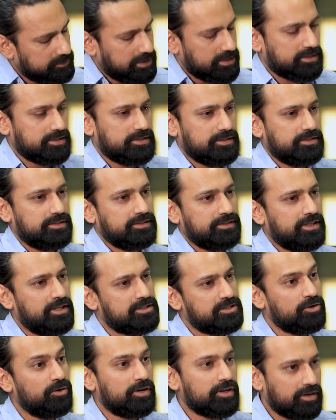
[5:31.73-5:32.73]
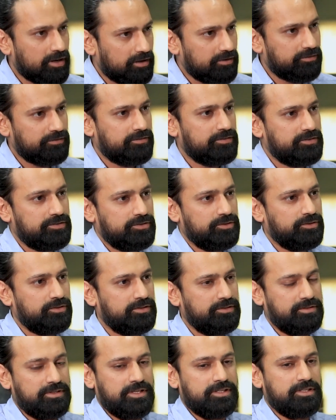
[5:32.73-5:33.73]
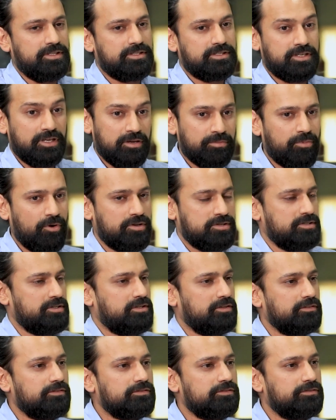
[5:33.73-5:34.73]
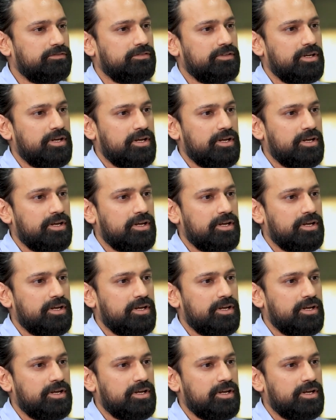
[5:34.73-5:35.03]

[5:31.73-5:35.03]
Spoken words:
Yes, that's good enough. So I think stay positive.